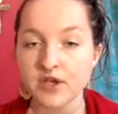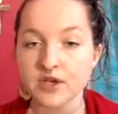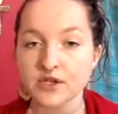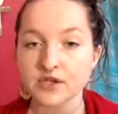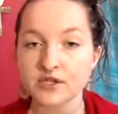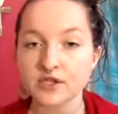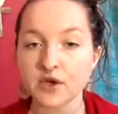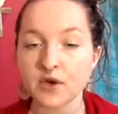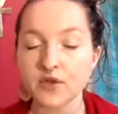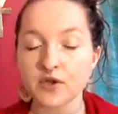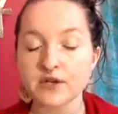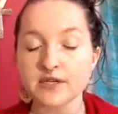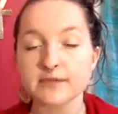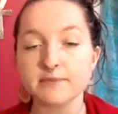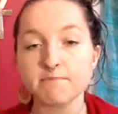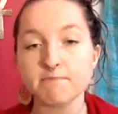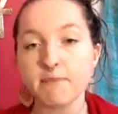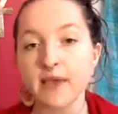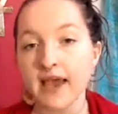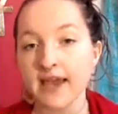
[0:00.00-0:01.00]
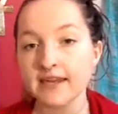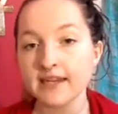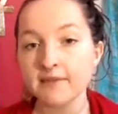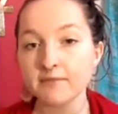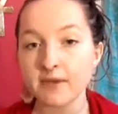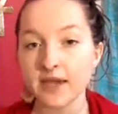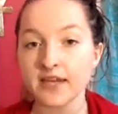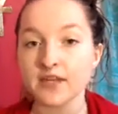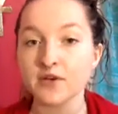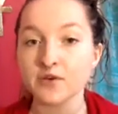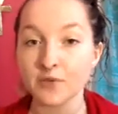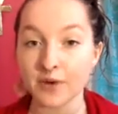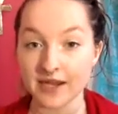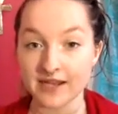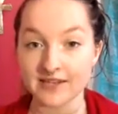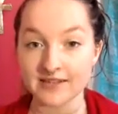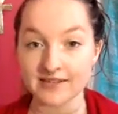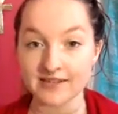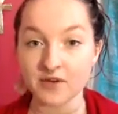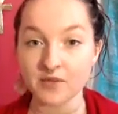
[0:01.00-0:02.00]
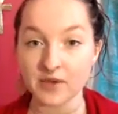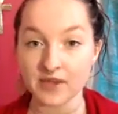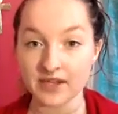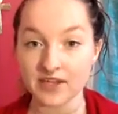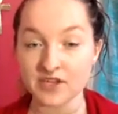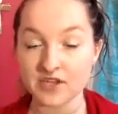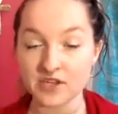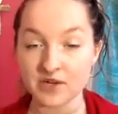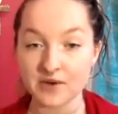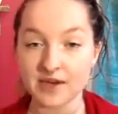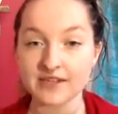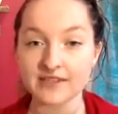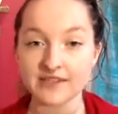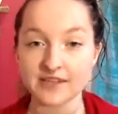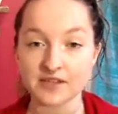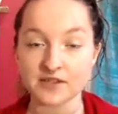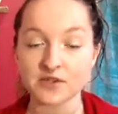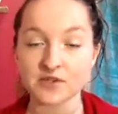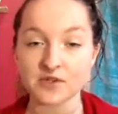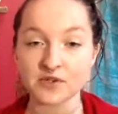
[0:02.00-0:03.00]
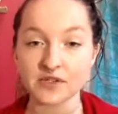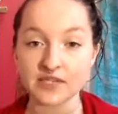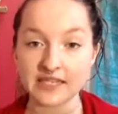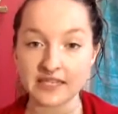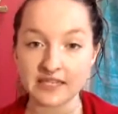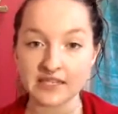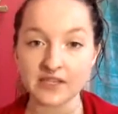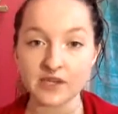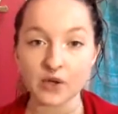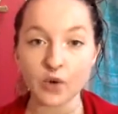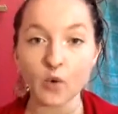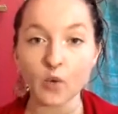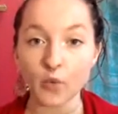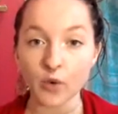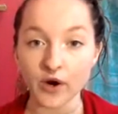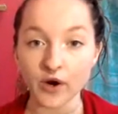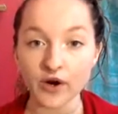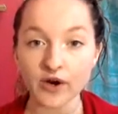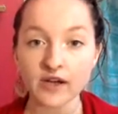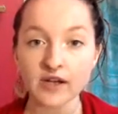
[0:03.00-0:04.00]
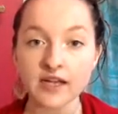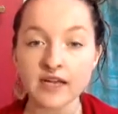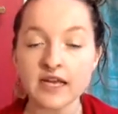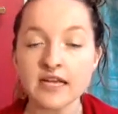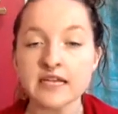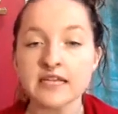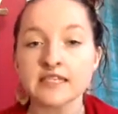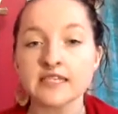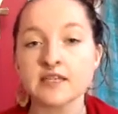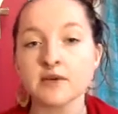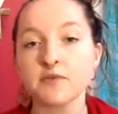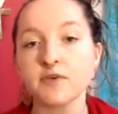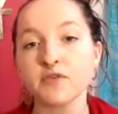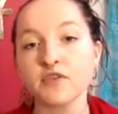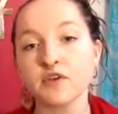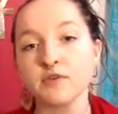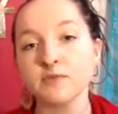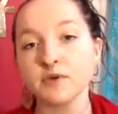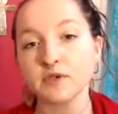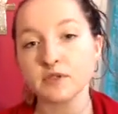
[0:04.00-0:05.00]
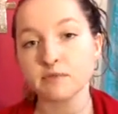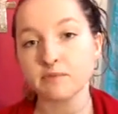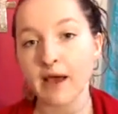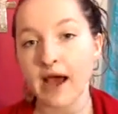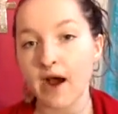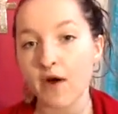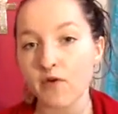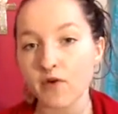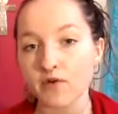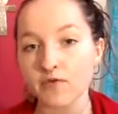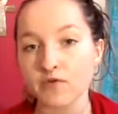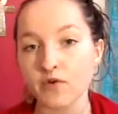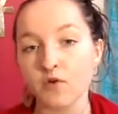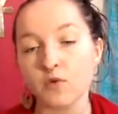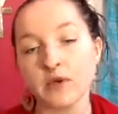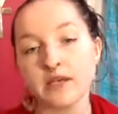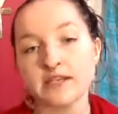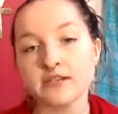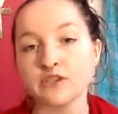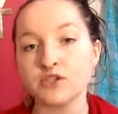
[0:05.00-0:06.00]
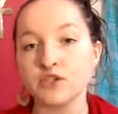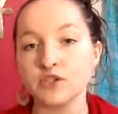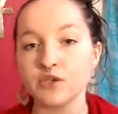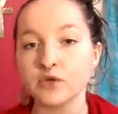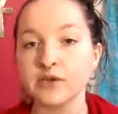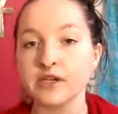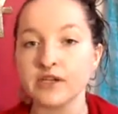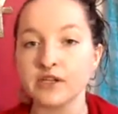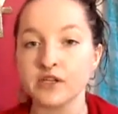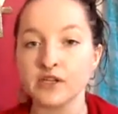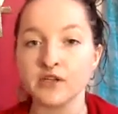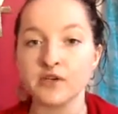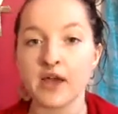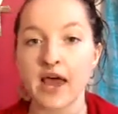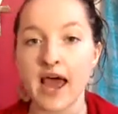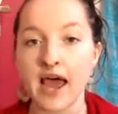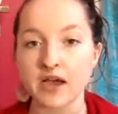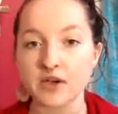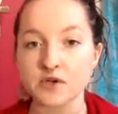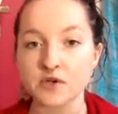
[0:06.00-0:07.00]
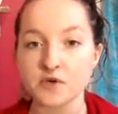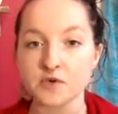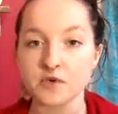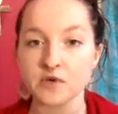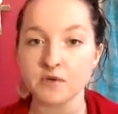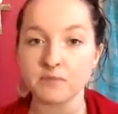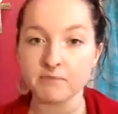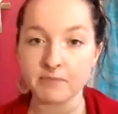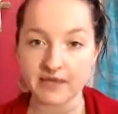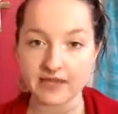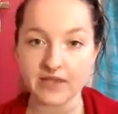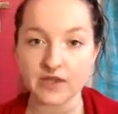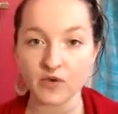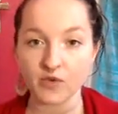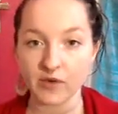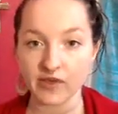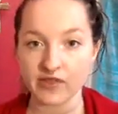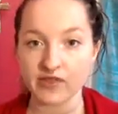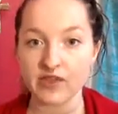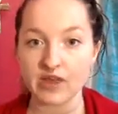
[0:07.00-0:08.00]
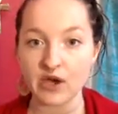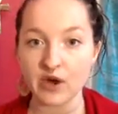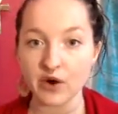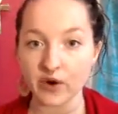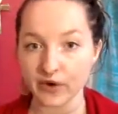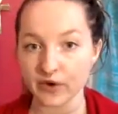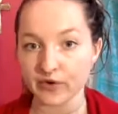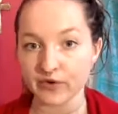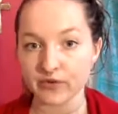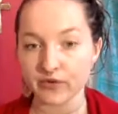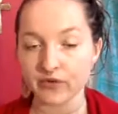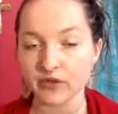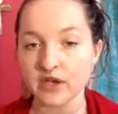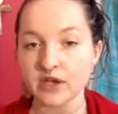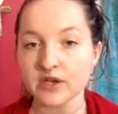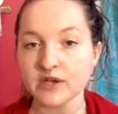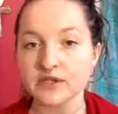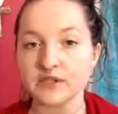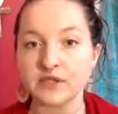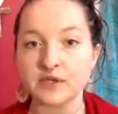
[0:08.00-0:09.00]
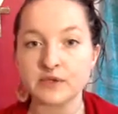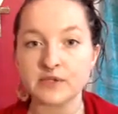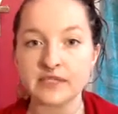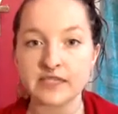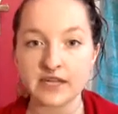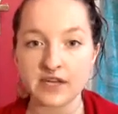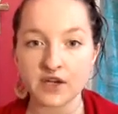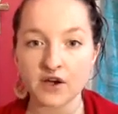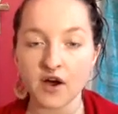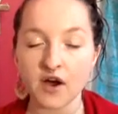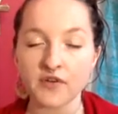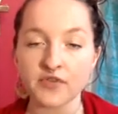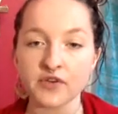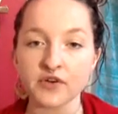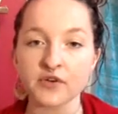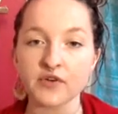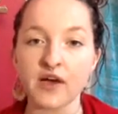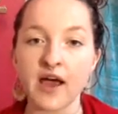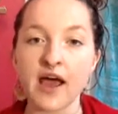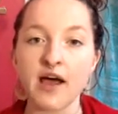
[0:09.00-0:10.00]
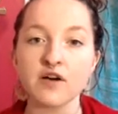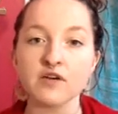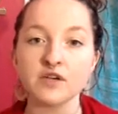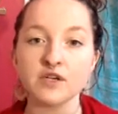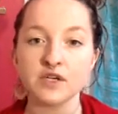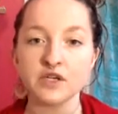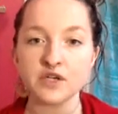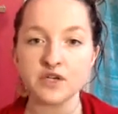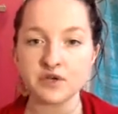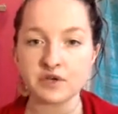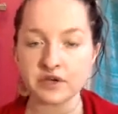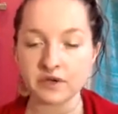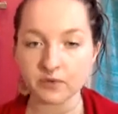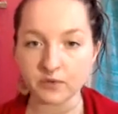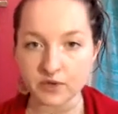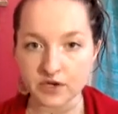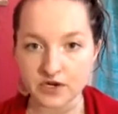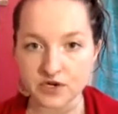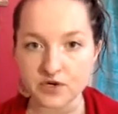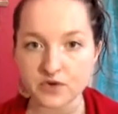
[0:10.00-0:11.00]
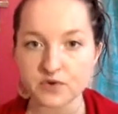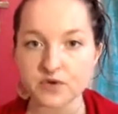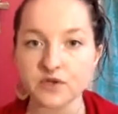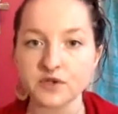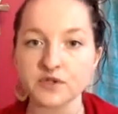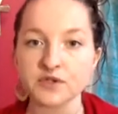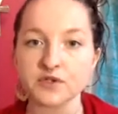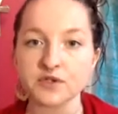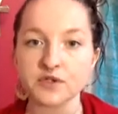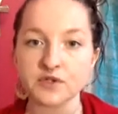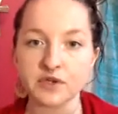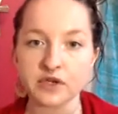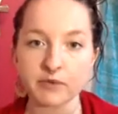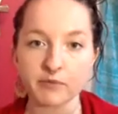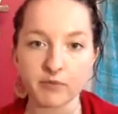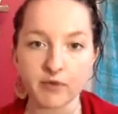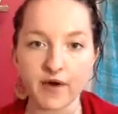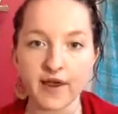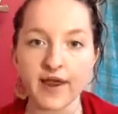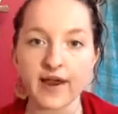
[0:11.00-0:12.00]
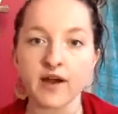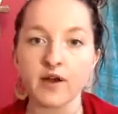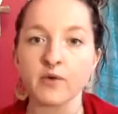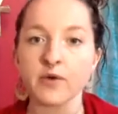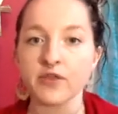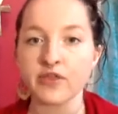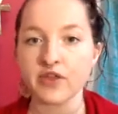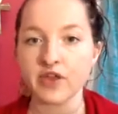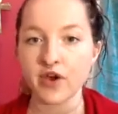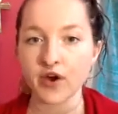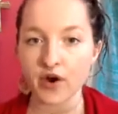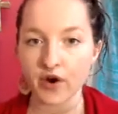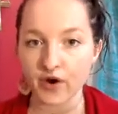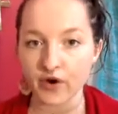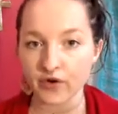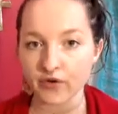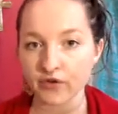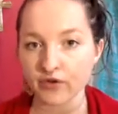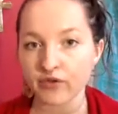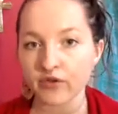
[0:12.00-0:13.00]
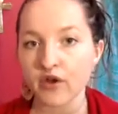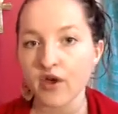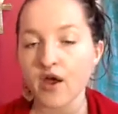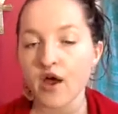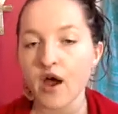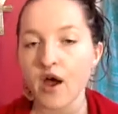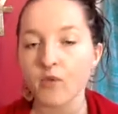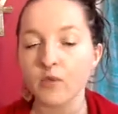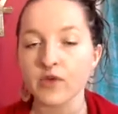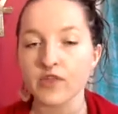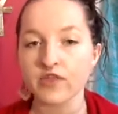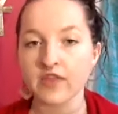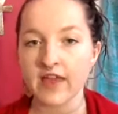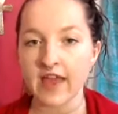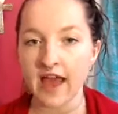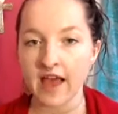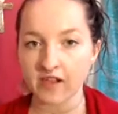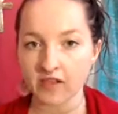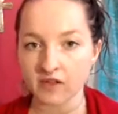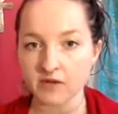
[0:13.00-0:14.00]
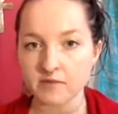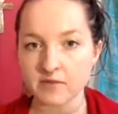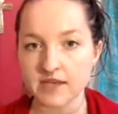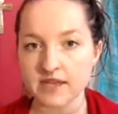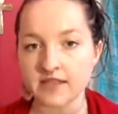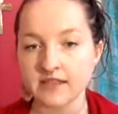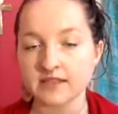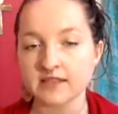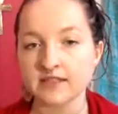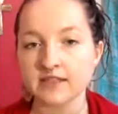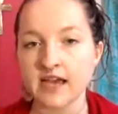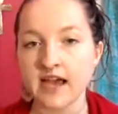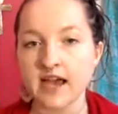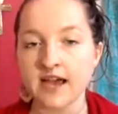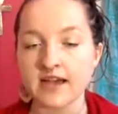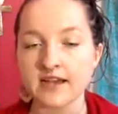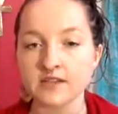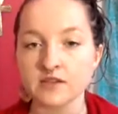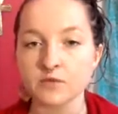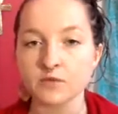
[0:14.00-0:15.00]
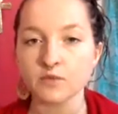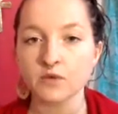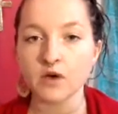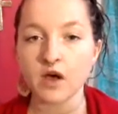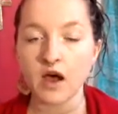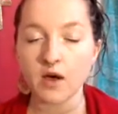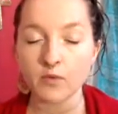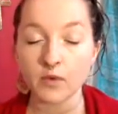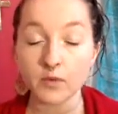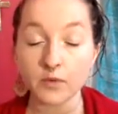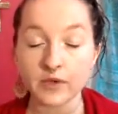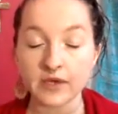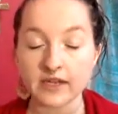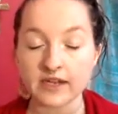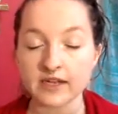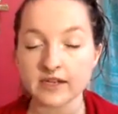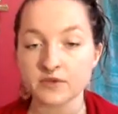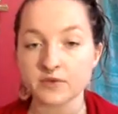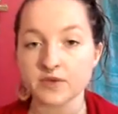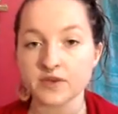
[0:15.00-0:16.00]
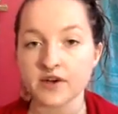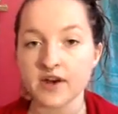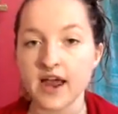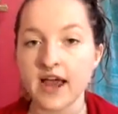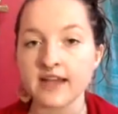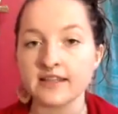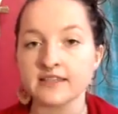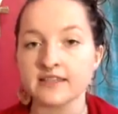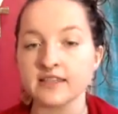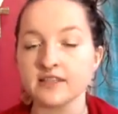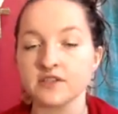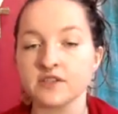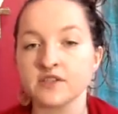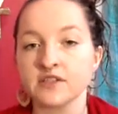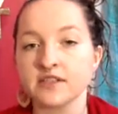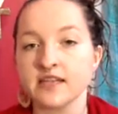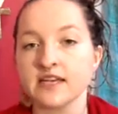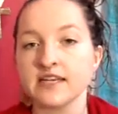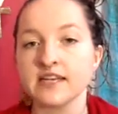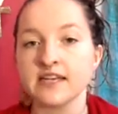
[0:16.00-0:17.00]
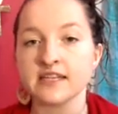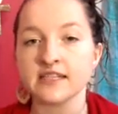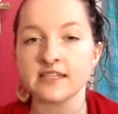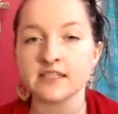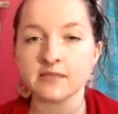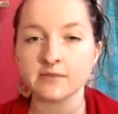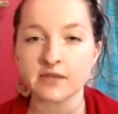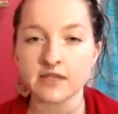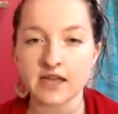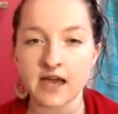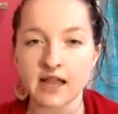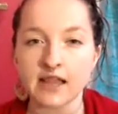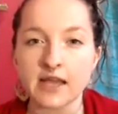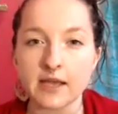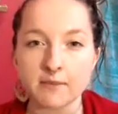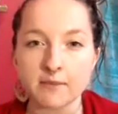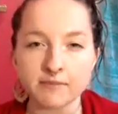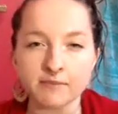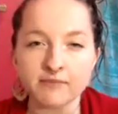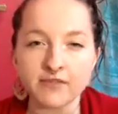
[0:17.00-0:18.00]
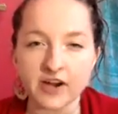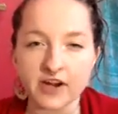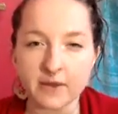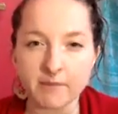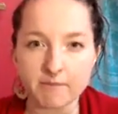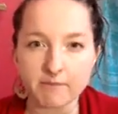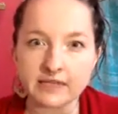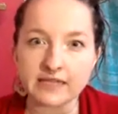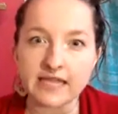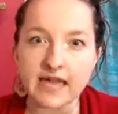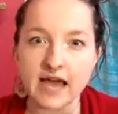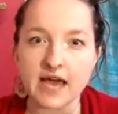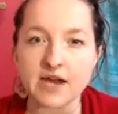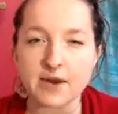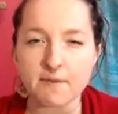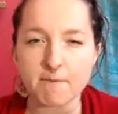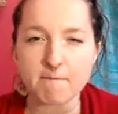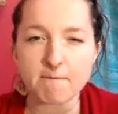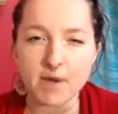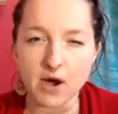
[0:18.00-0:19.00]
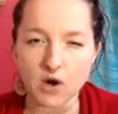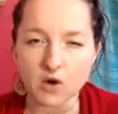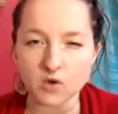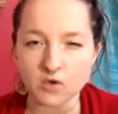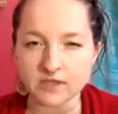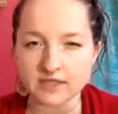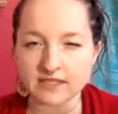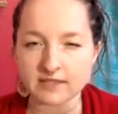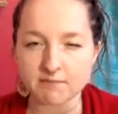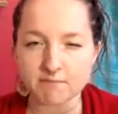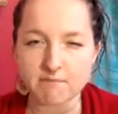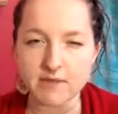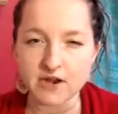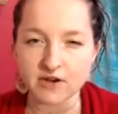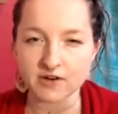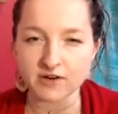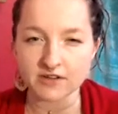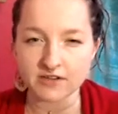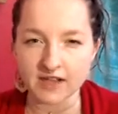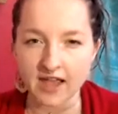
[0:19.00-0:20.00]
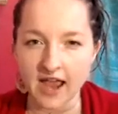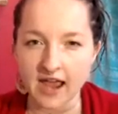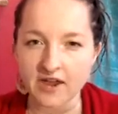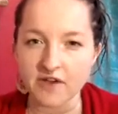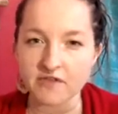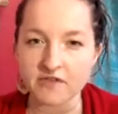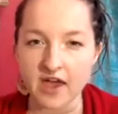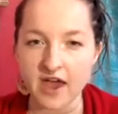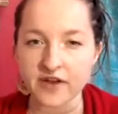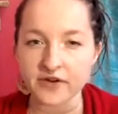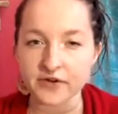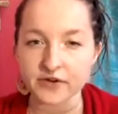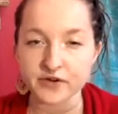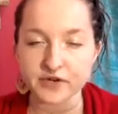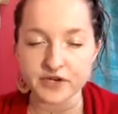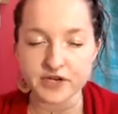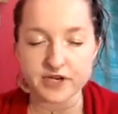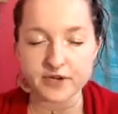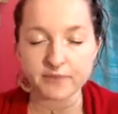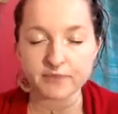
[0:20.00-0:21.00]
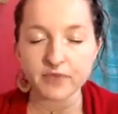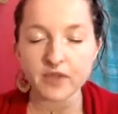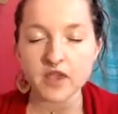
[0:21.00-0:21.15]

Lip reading: So there's many, many ways that we can do ancestral healing work. Some of the most powerful ways do include actual being with the earth. So sitting on the ground and doing rituals or doing prayer with the earth, with the elements, as when we connect with our ancestors, that tends to be that like very blood and bones, mineral kind of energy.